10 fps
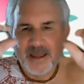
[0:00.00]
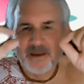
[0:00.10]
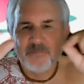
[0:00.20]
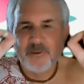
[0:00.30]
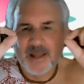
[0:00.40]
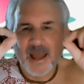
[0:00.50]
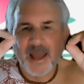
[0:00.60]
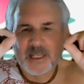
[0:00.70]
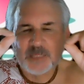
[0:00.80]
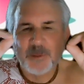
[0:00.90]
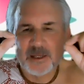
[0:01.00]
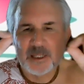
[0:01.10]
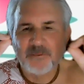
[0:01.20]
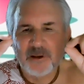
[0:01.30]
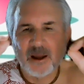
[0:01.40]
every aspect
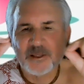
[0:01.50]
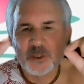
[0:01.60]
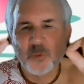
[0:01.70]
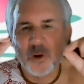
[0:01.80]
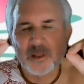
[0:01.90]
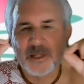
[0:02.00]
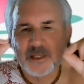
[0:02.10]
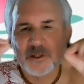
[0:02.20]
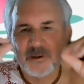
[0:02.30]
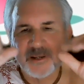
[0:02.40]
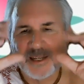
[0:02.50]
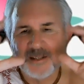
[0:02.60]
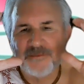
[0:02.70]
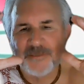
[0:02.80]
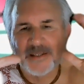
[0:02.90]
of God's qualities are
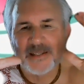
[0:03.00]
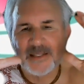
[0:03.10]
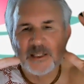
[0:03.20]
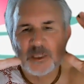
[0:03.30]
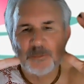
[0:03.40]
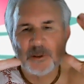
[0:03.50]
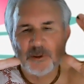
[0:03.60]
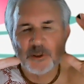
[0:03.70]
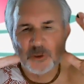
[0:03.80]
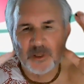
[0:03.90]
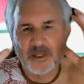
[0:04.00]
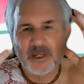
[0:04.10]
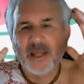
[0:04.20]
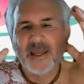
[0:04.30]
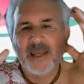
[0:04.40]
infinitely spiritual
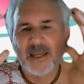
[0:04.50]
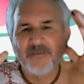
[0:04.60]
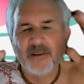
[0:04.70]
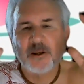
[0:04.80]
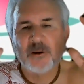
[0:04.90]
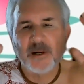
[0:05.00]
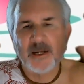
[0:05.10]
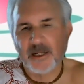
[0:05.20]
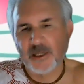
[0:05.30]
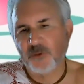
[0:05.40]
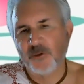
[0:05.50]
and invigorating and